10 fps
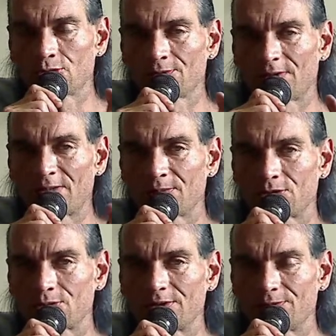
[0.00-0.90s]
your
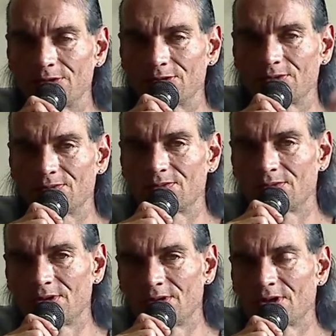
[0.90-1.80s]
vibratory field.
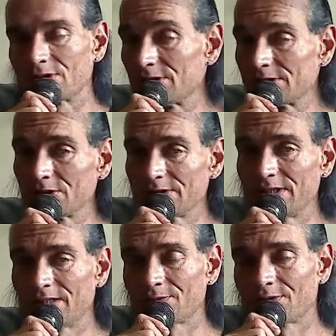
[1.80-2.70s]
Because
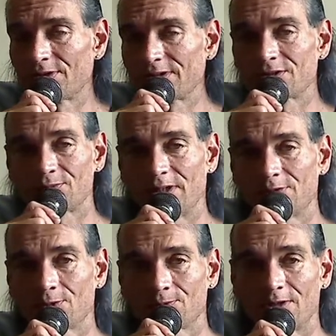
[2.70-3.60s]
literally everything is made
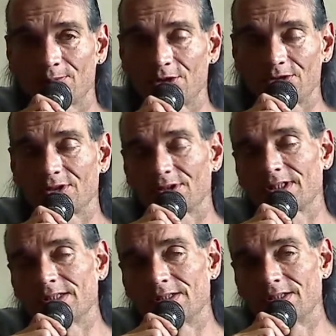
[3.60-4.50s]
from vibration and
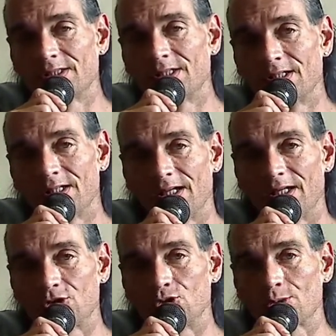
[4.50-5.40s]
light.
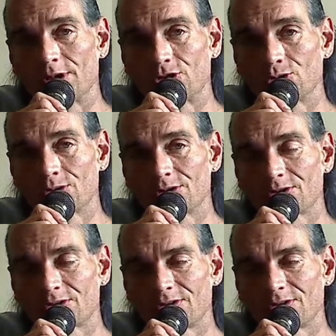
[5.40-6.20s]
As you raise yours,